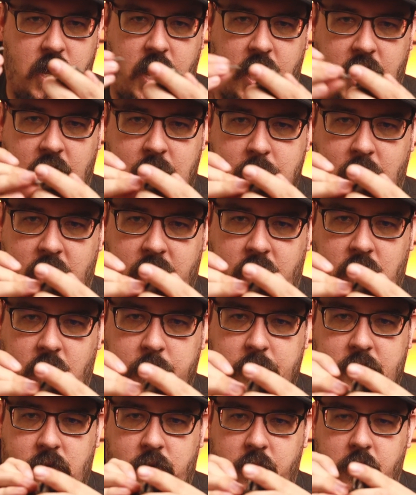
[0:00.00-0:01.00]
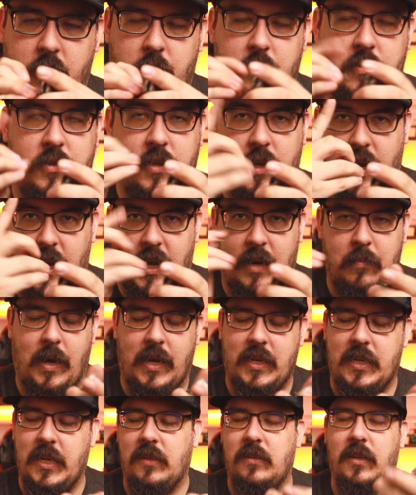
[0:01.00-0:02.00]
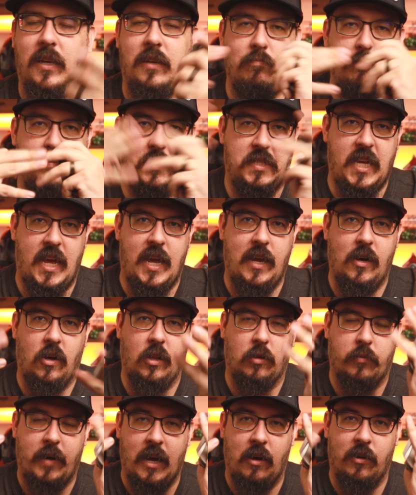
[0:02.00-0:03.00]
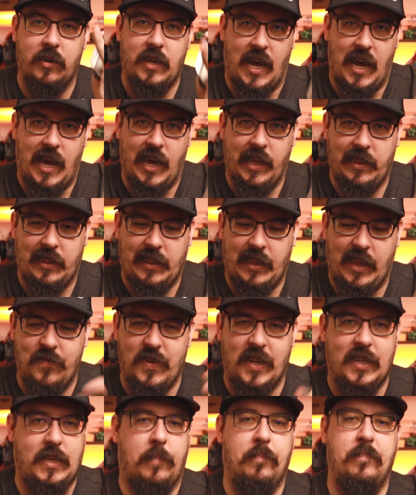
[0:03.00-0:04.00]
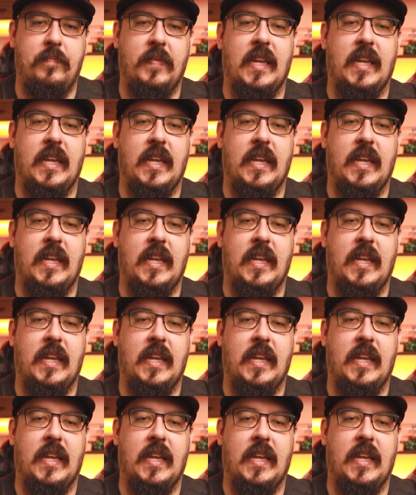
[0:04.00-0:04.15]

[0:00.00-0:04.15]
and my clip screws and my D10. T8 all around, I love it.